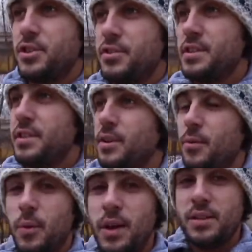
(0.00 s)
tourist in a
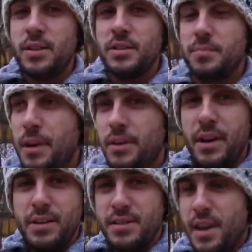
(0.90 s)
winter
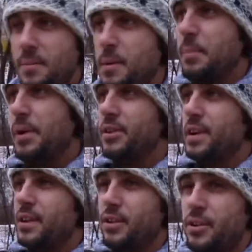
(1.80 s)
period, summer
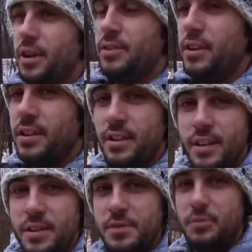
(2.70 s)
period, or
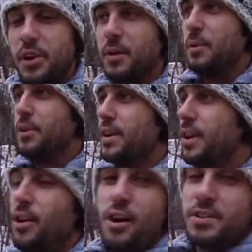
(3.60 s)
even spring
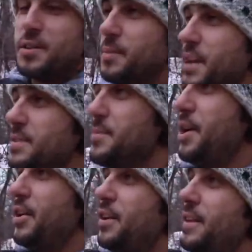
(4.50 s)
period, autumn, doesn't
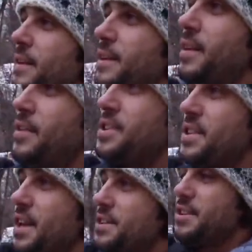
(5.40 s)
matter. The
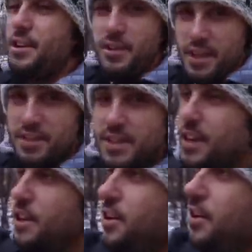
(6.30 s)
signs here, you can
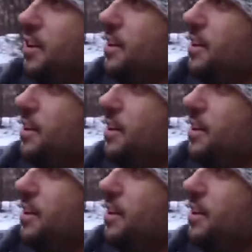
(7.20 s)
take a look.